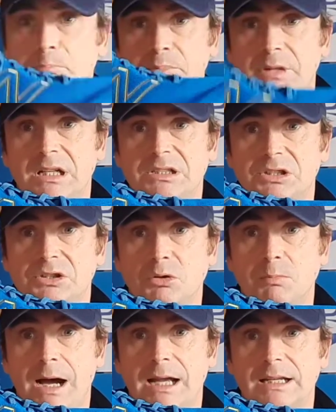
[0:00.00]
That's the New
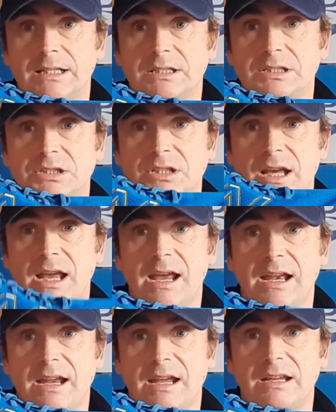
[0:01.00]
Balance
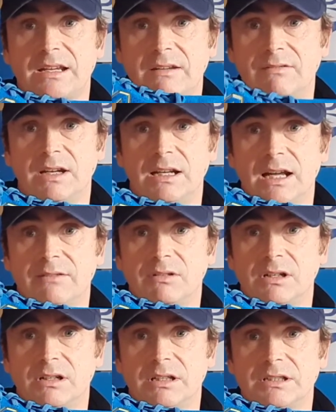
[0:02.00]
880 V11,
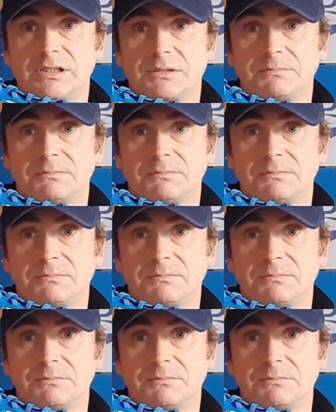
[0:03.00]
guys.